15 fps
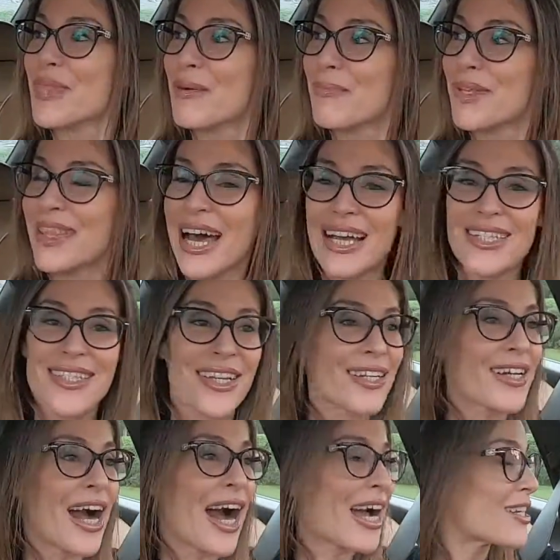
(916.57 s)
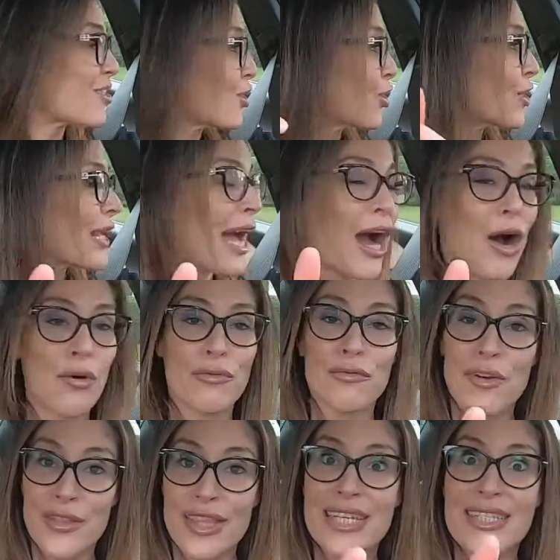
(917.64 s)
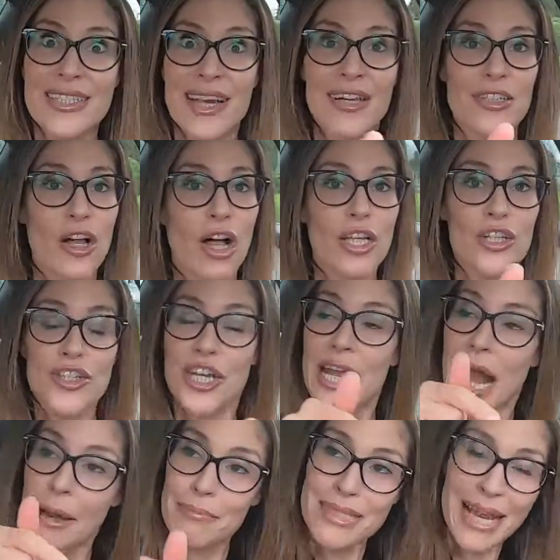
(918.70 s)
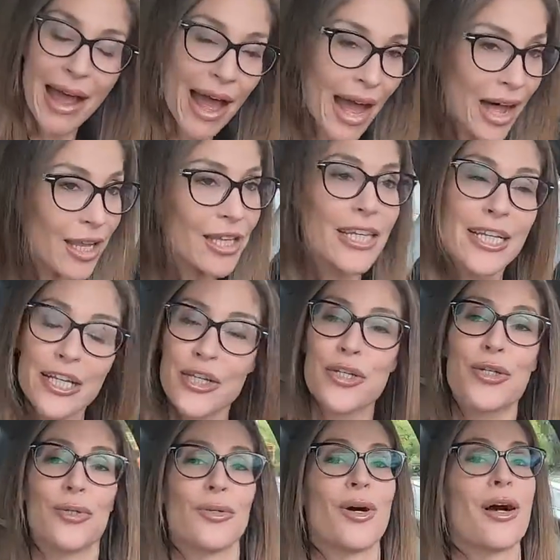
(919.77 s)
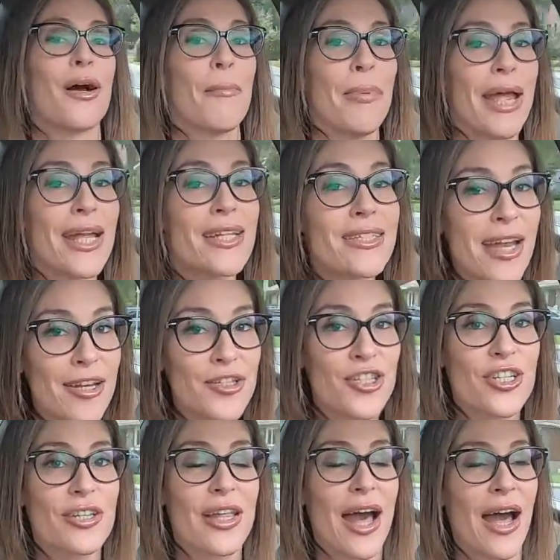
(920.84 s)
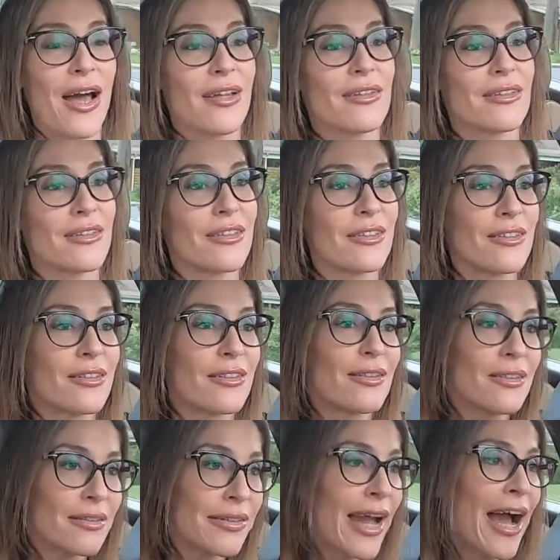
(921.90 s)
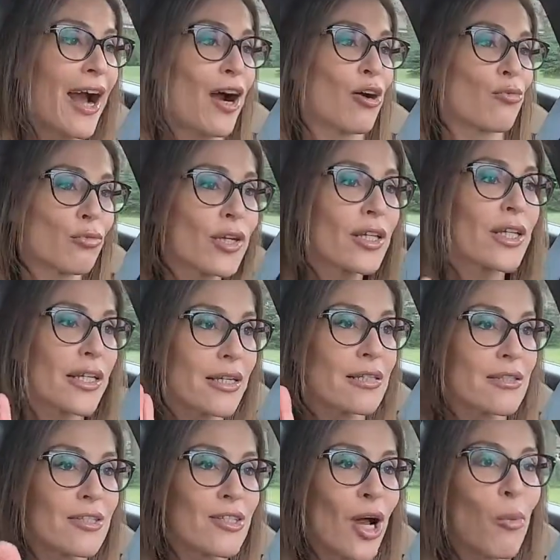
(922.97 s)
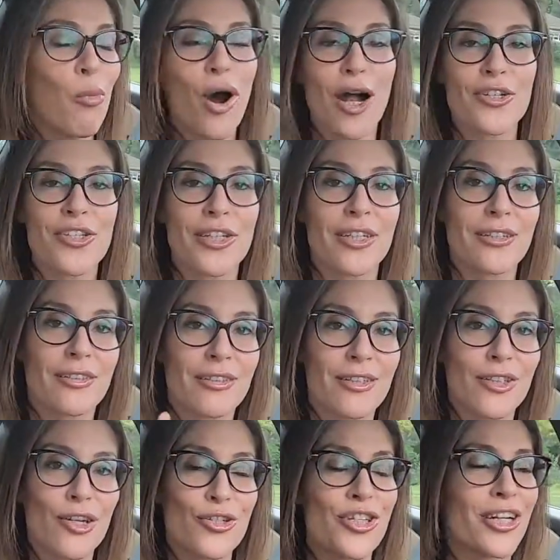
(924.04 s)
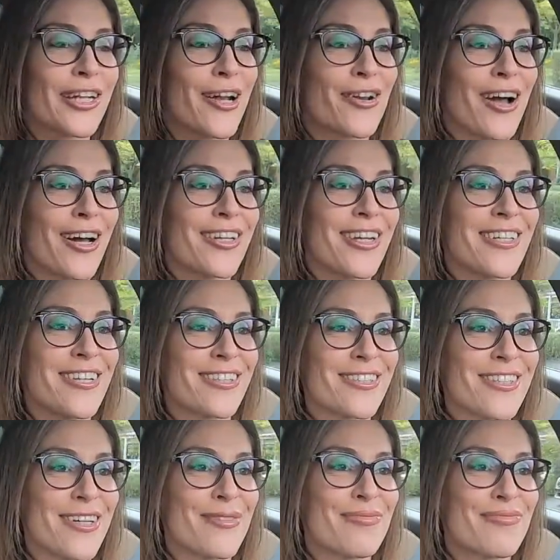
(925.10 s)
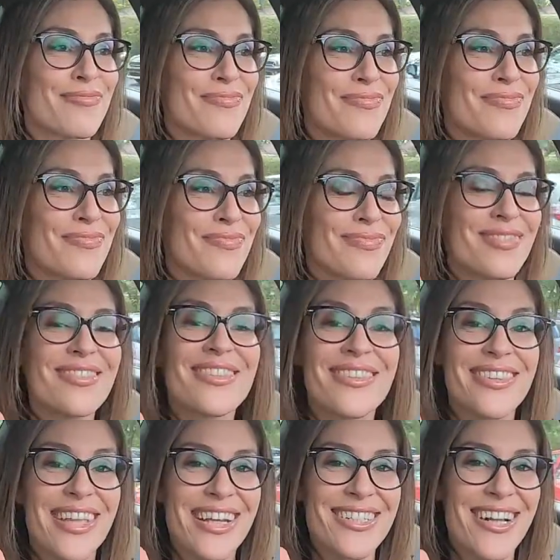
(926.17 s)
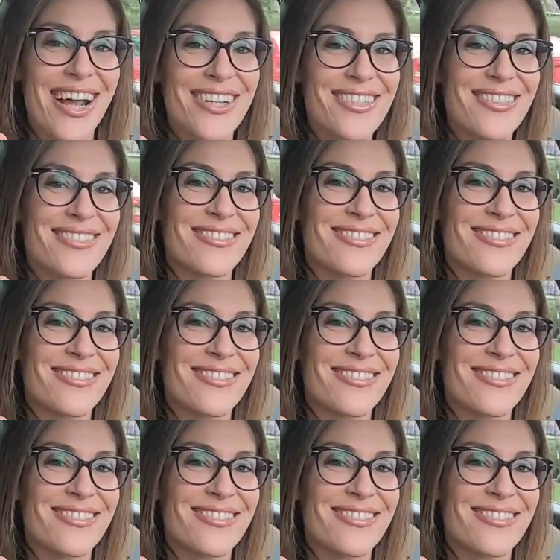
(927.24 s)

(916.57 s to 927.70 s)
But that's it, guys. Look out for this technology. I'm telling you, pay attention to that. Now, really, stop watching. Go check out a Hyundai dealership. Thanks, guys.